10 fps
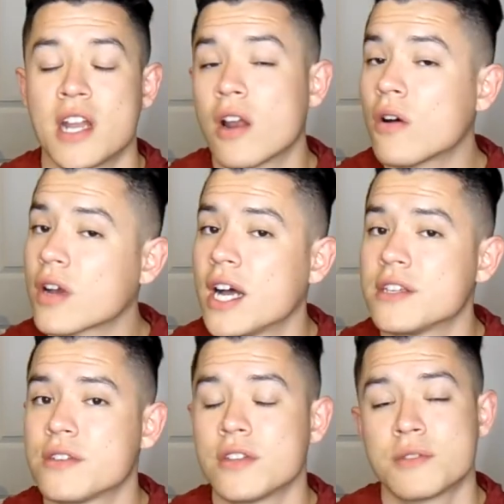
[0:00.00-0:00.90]
not all
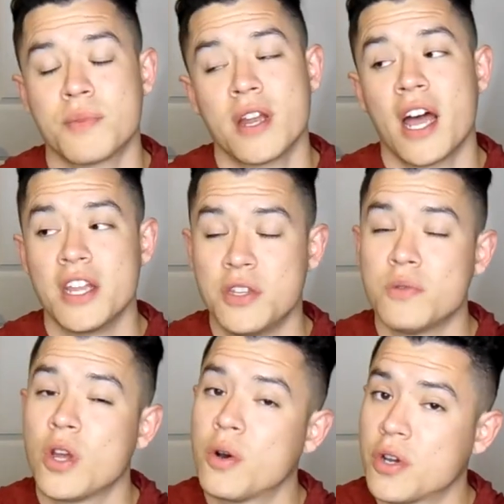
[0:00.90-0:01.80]
guys do this, but I do
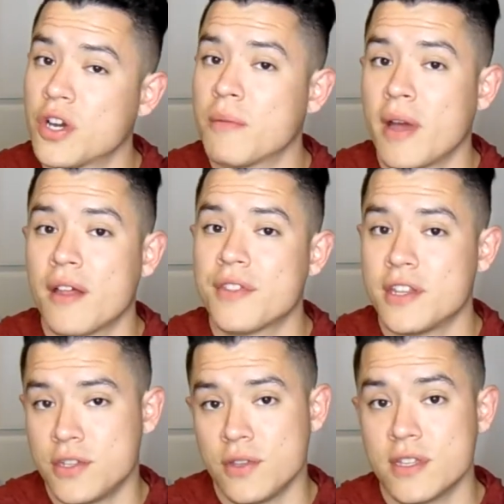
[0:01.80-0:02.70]
know a good amount
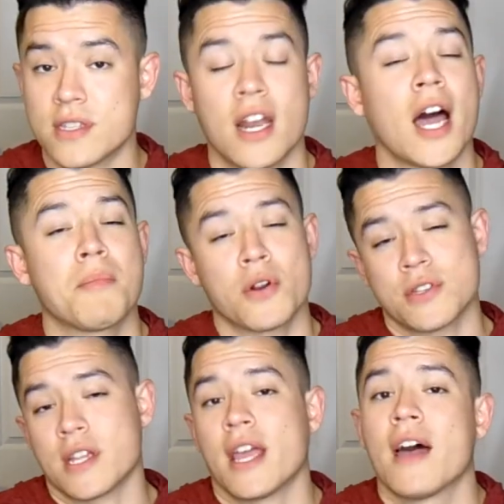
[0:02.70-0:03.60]
that do this, and I
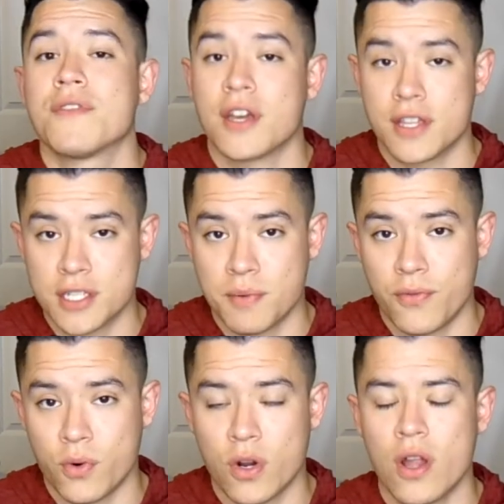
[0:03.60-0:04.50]
personally have done this
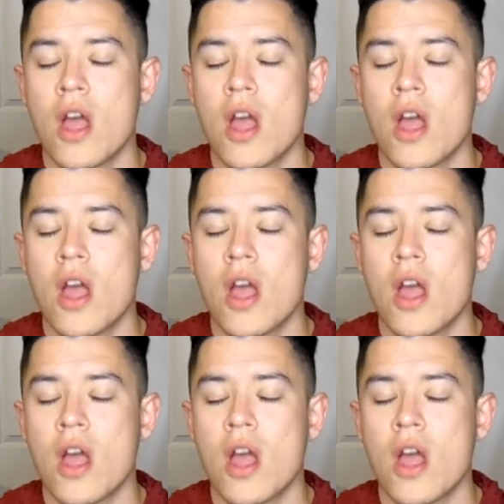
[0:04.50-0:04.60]
before.